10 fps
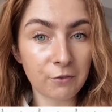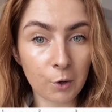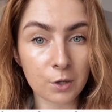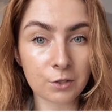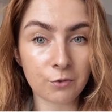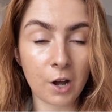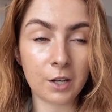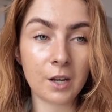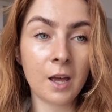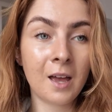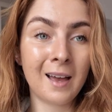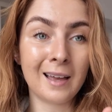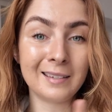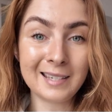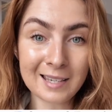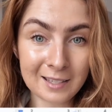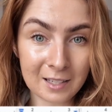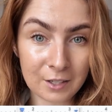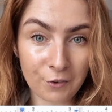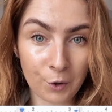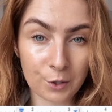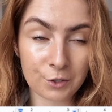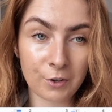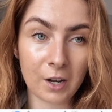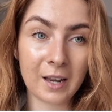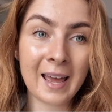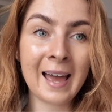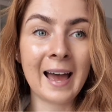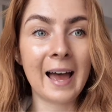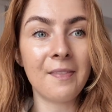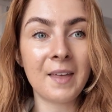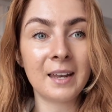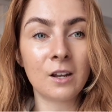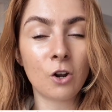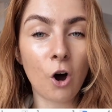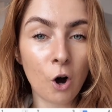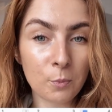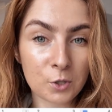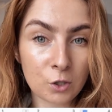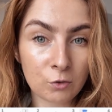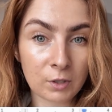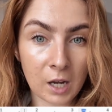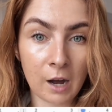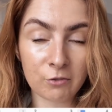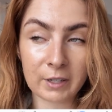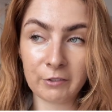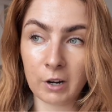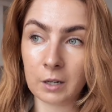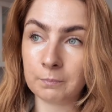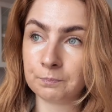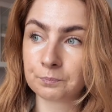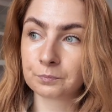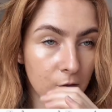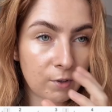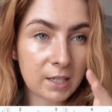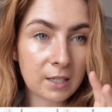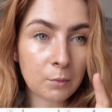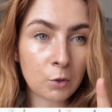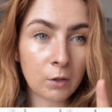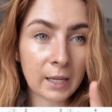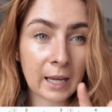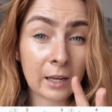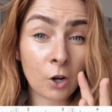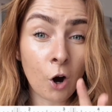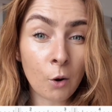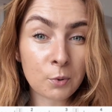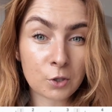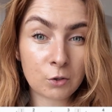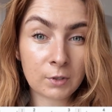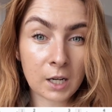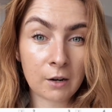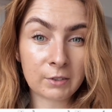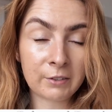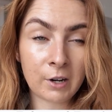focused run, a distance focused run, and then an optional recovery run. The reason I'm calling it an optional recovery